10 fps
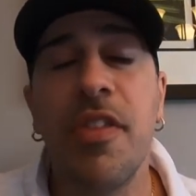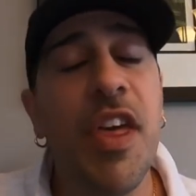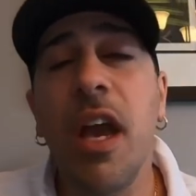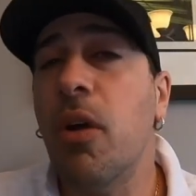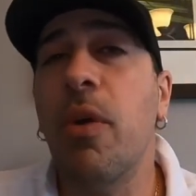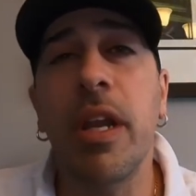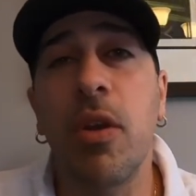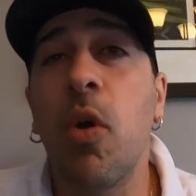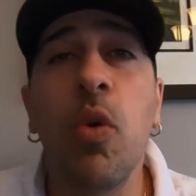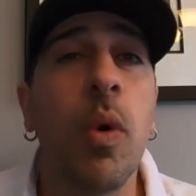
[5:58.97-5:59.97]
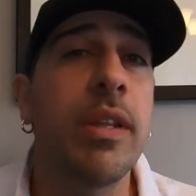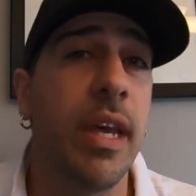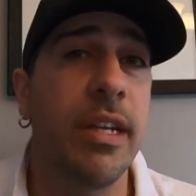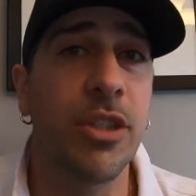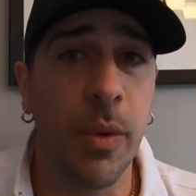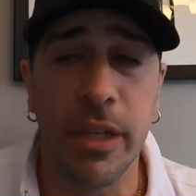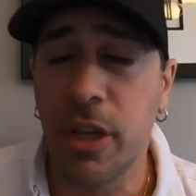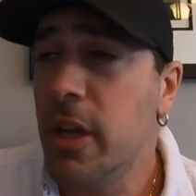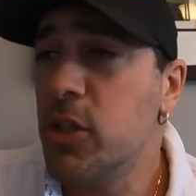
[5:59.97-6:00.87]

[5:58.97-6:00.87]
they already know who won the HOH.